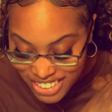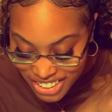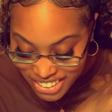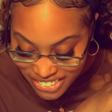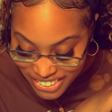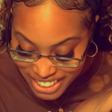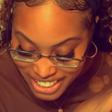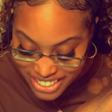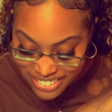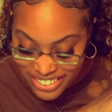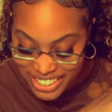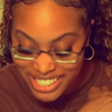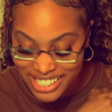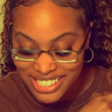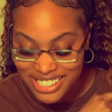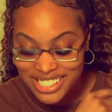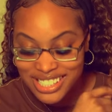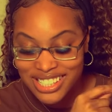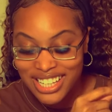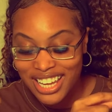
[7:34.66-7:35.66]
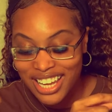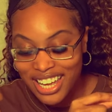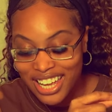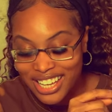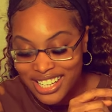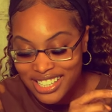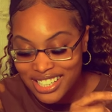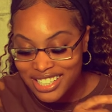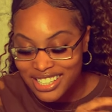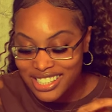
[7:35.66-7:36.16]
Anyways, thick
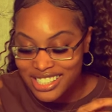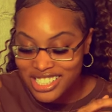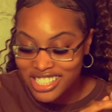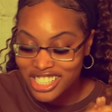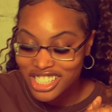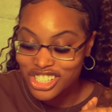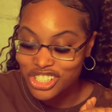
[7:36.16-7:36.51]
and delicious